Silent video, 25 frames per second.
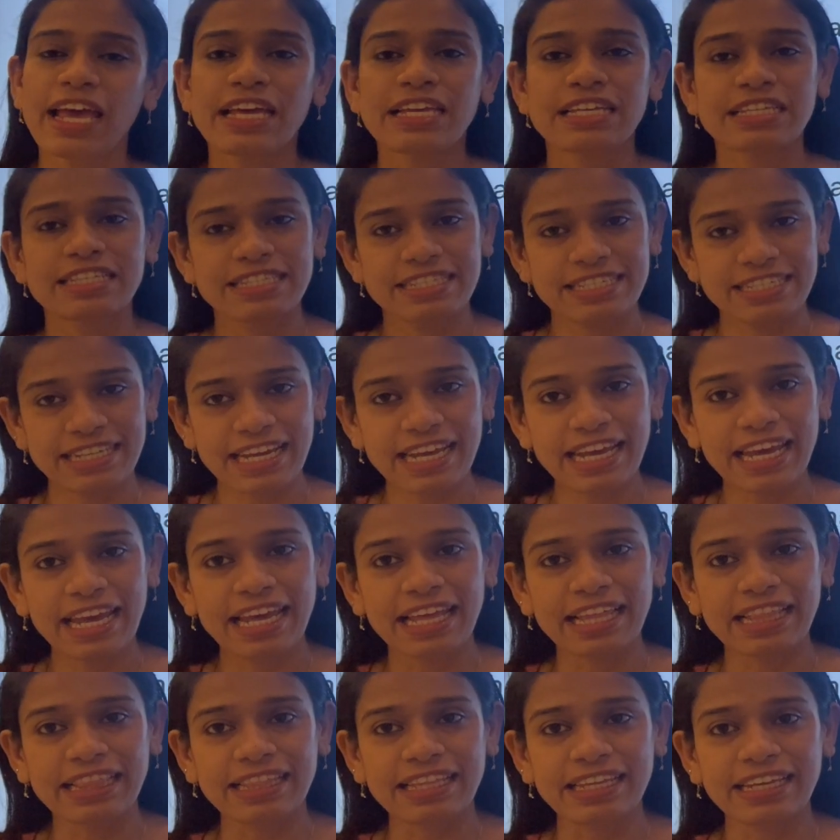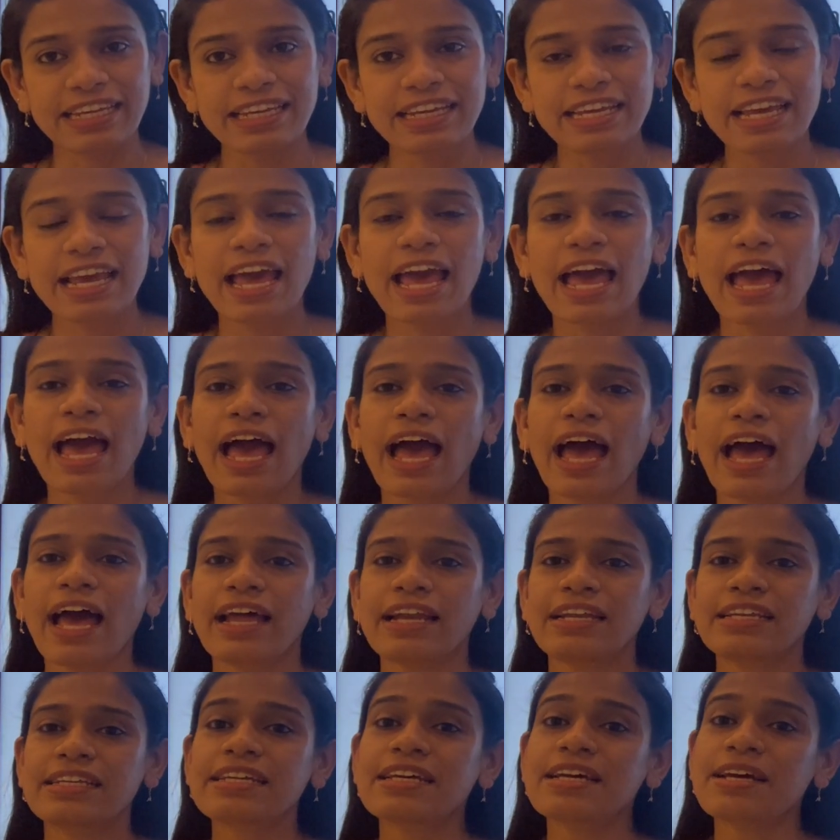stay healthy,
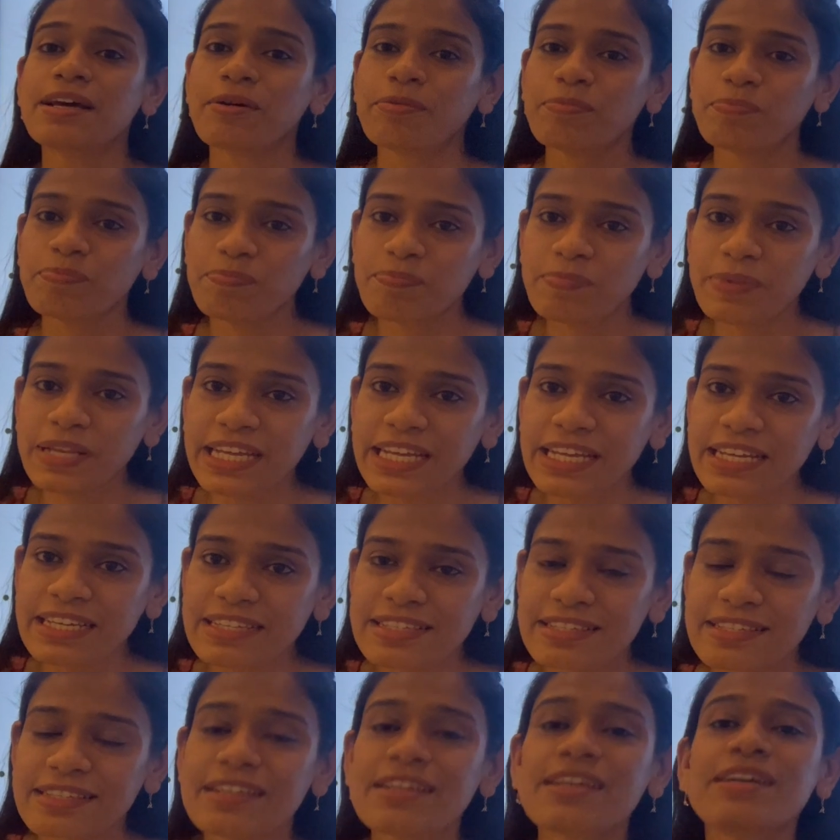and please